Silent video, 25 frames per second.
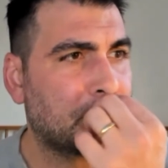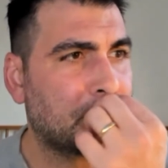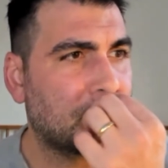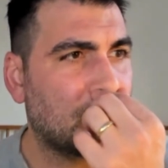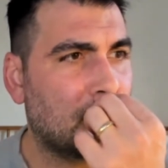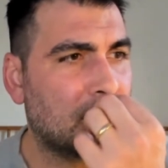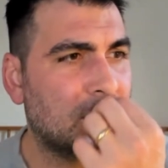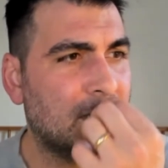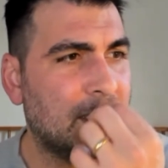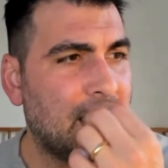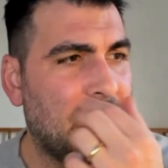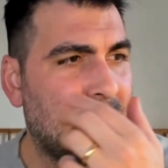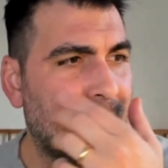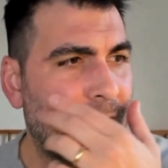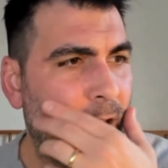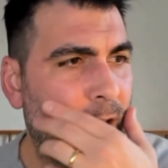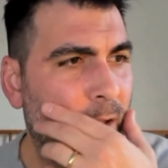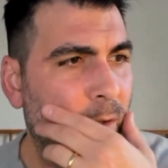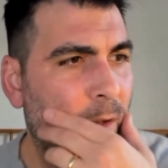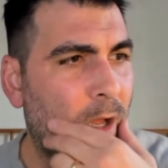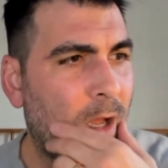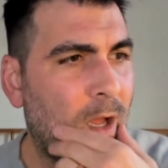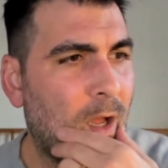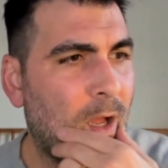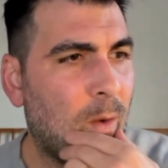They had
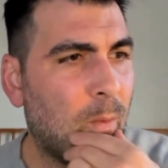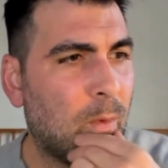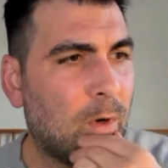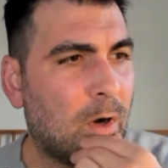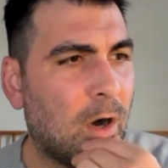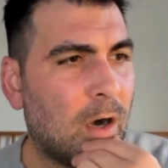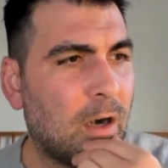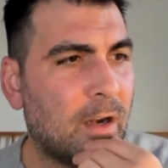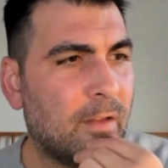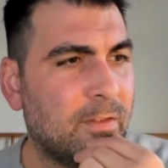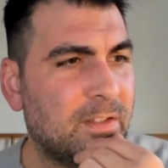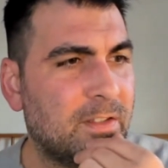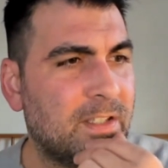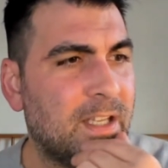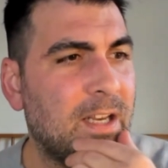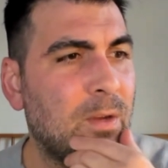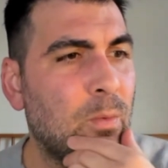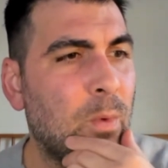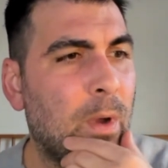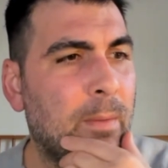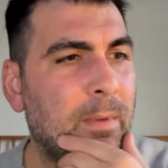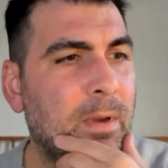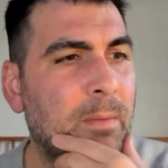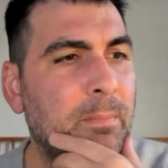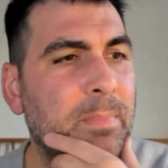another Cardiff City
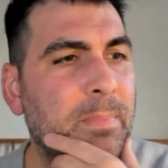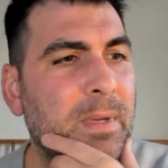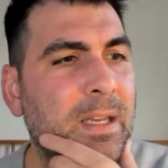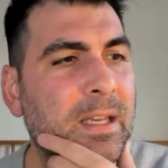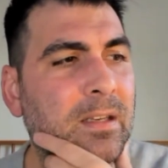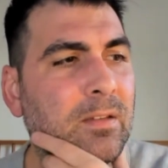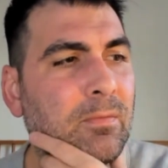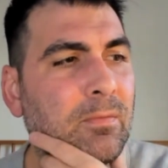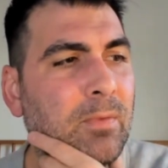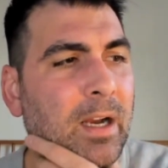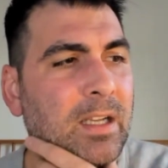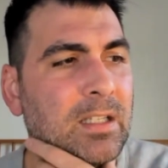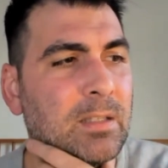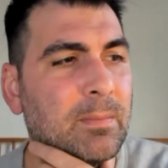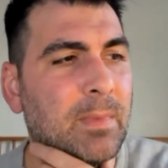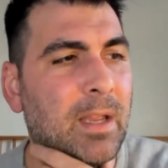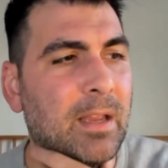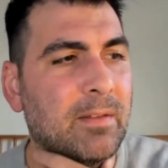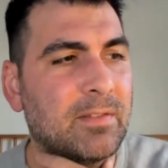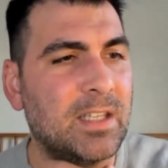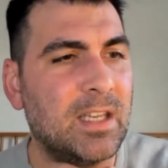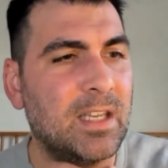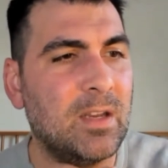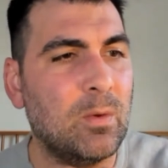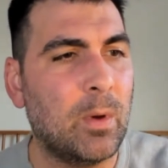women beat Wrexham
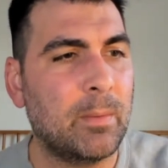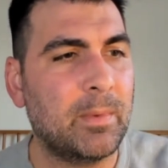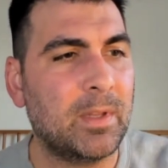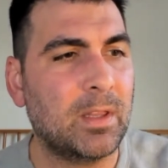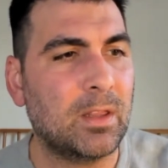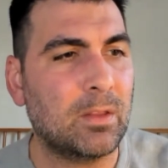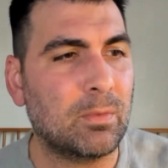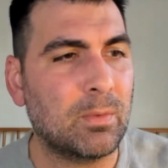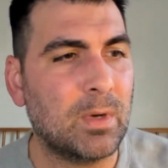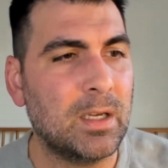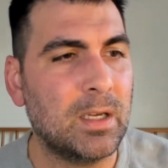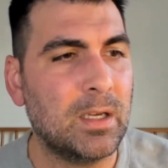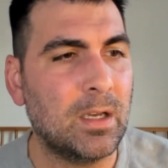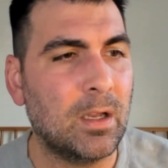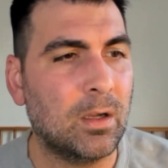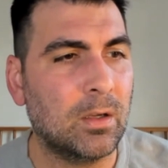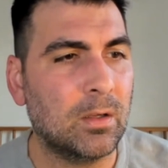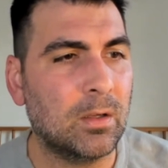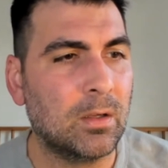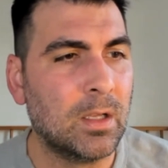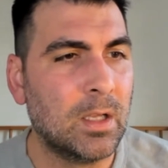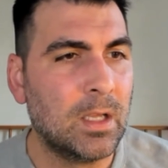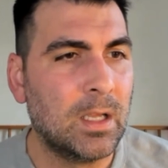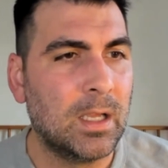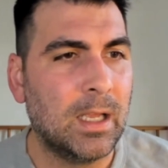AFC women 3-0.